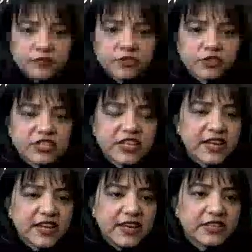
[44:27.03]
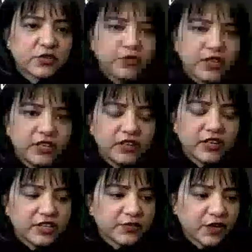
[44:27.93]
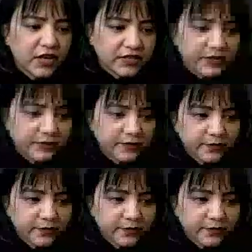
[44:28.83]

So, CIS over here is for cutting.